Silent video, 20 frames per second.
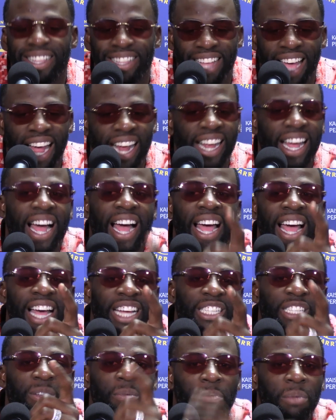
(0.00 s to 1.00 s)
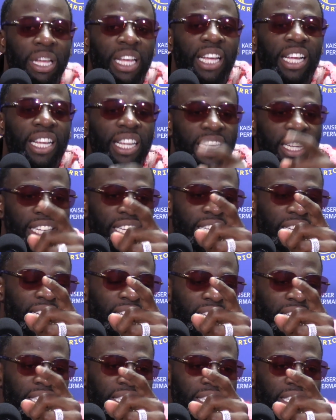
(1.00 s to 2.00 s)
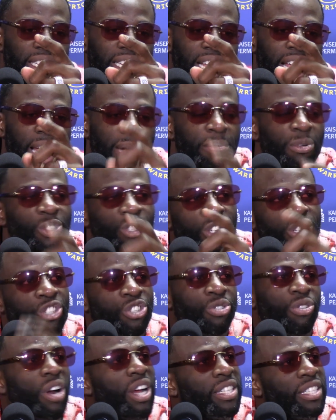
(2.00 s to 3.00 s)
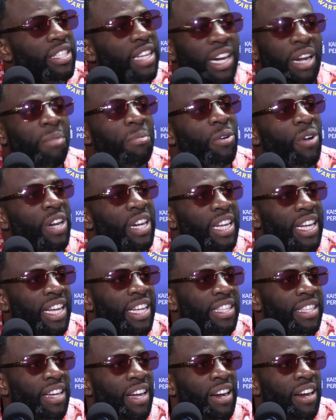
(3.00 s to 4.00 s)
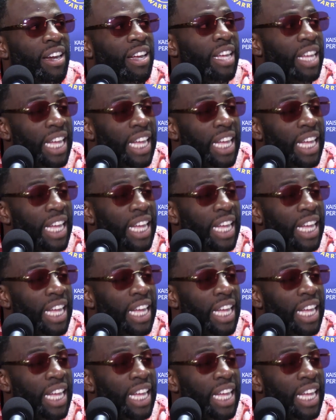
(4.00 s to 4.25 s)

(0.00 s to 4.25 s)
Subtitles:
That guy has to be able to trust that I'm going to get there.